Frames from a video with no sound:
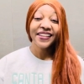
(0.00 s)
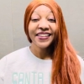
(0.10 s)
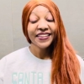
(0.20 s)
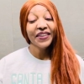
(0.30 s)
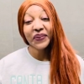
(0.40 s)

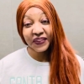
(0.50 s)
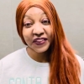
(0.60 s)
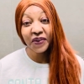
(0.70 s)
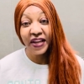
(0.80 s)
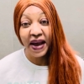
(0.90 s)
No
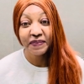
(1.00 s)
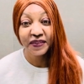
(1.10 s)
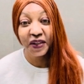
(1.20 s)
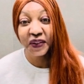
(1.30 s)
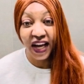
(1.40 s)
cap,
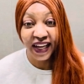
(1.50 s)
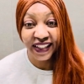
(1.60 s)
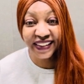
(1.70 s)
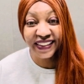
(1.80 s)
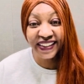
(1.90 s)
no lie.
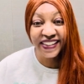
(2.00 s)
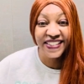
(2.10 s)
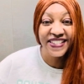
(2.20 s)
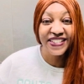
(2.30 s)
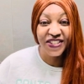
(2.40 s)
This
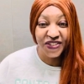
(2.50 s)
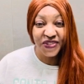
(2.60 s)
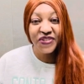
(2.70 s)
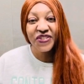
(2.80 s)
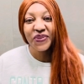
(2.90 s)
is a
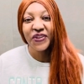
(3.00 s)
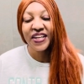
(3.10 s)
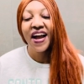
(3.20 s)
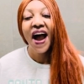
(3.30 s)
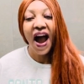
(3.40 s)
true story.
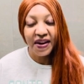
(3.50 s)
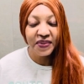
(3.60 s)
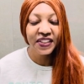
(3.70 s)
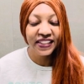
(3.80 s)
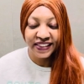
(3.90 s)
I
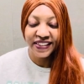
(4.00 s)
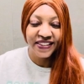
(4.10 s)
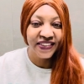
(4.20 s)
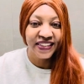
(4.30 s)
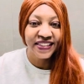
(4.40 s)
really did
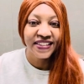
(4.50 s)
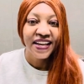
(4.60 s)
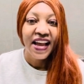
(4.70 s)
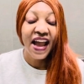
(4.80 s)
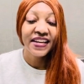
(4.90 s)
do this,
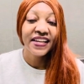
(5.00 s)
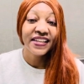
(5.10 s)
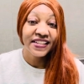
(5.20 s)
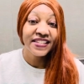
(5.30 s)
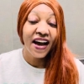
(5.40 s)
and it
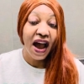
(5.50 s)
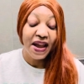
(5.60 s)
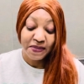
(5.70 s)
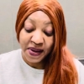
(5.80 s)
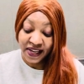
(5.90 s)
is a
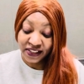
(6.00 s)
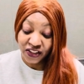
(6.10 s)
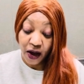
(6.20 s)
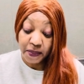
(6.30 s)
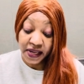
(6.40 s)
high-paying
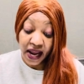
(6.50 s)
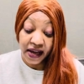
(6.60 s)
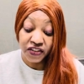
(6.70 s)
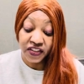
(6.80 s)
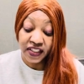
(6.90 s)
job. And
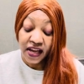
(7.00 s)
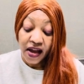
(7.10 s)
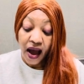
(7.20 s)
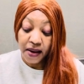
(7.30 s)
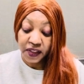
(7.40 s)
actually,
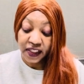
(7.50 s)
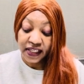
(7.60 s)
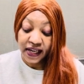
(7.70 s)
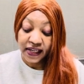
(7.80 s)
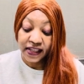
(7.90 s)
I'm looking
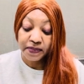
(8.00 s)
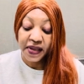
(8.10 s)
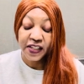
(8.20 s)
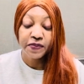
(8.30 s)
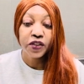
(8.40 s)
at it
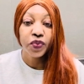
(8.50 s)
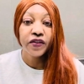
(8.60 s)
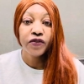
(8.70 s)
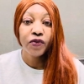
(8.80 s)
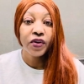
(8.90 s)
makes between
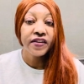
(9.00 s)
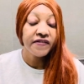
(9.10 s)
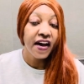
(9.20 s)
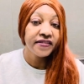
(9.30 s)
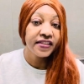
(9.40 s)

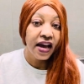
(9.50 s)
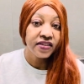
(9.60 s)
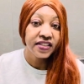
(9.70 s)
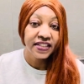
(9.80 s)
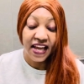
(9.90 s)

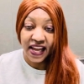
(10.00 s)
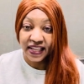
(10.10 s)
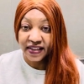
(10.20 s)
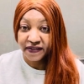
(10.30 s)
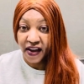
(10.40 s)
$45,000 to
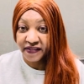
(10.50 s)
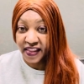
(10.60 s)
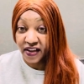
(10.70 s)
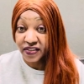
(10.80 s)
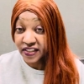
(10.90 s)

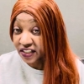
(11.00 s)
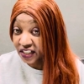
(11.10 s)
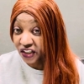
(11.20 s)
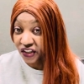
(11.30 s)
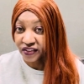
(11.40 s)
$85,000 a year.